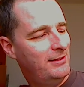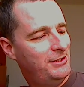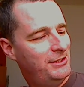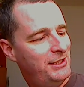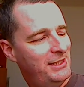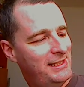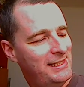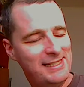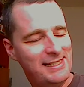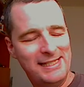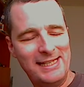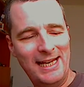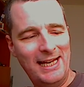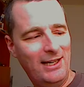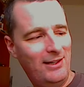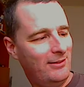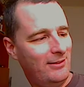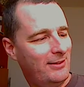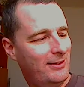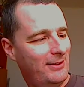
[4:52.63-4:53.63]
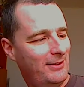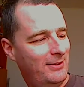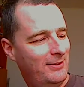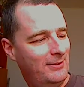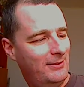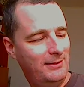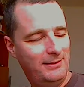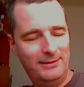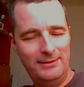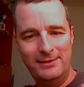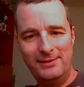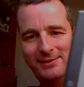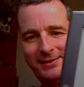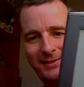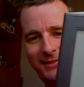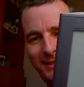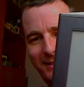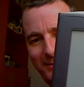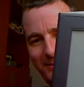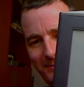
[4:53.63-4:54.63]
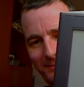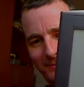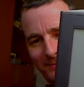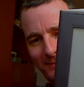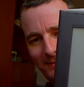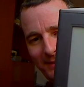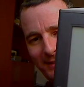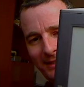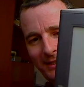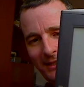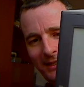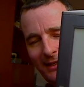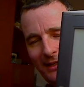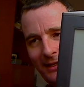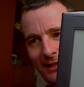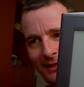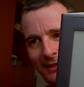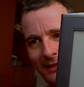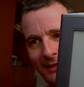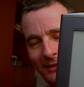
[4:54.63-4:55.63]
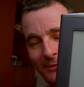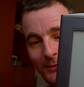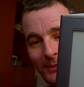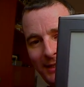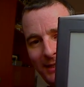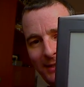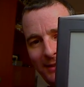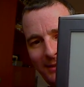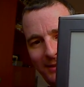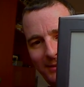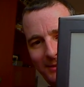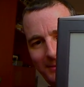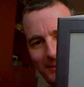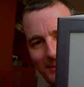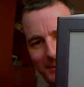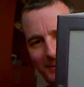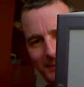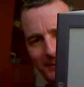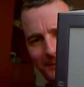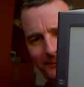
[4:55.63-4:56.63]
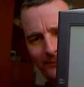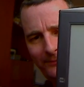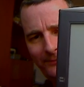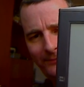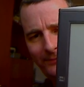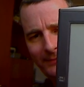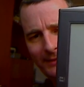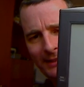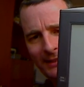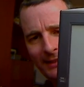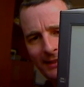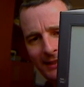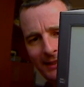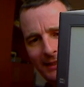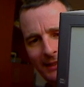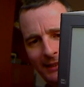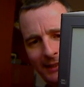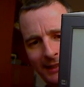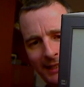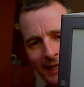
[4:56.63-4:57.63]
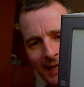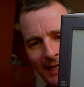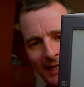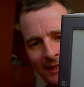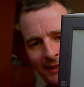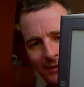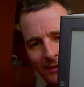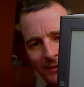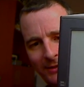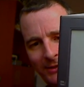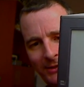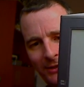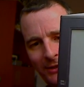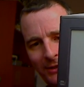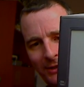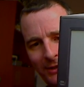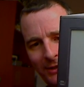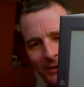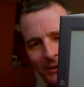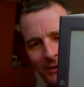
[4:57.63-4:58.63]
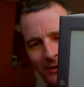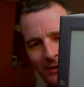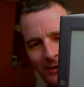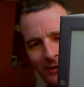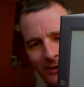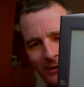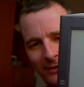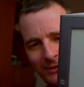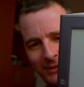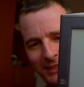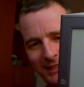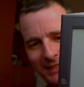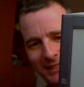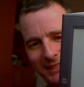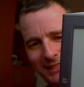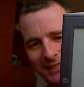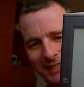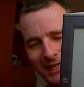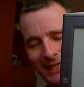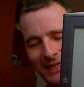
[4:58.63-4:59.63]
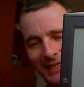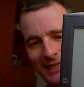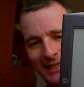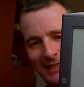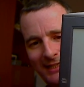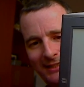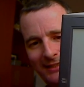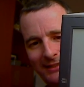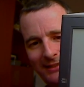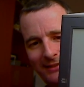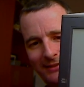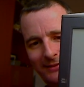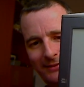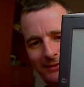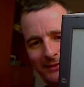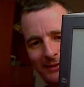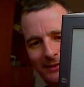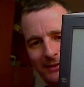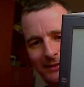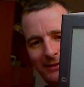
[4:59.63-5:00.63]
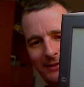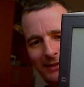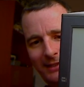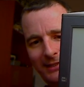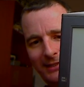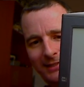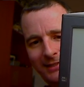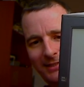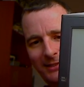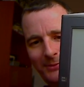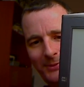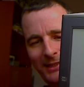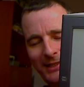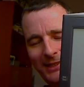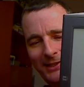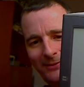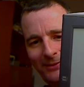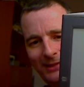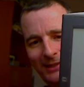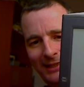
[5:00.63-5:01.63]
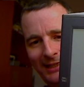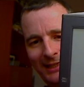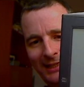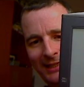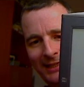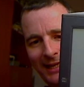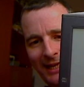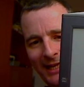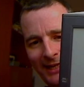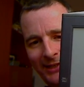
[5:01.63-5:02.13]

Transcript: Čisté okno. So clean window. Je to okno čisté? Is the window clean?